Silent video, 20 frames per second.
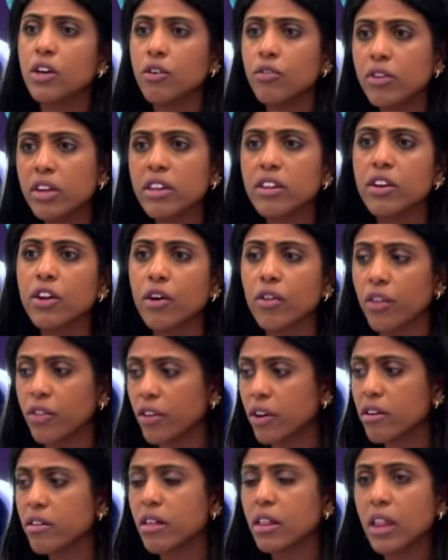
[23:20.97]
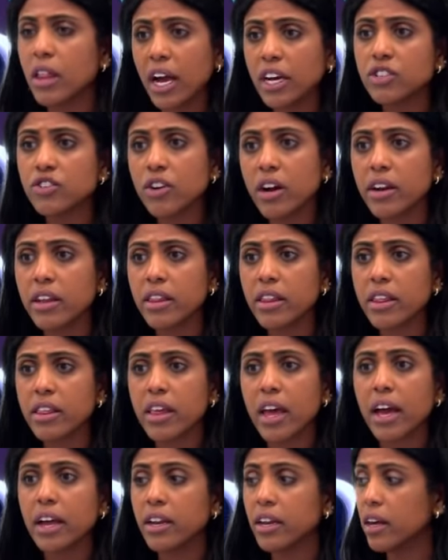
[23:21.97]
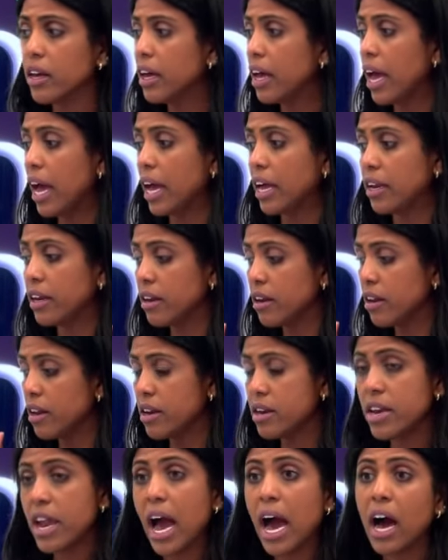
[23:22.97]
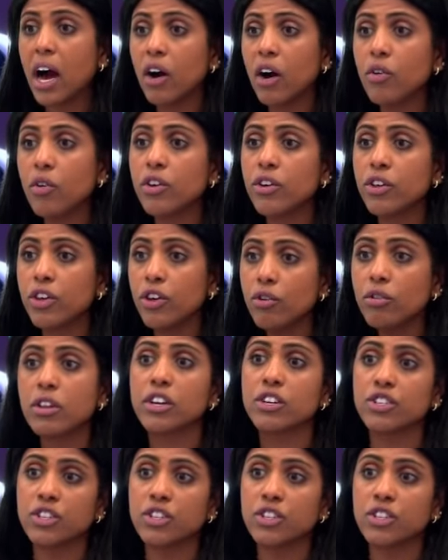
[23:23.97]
You need to know that there is a line drawn in the sand, and now you look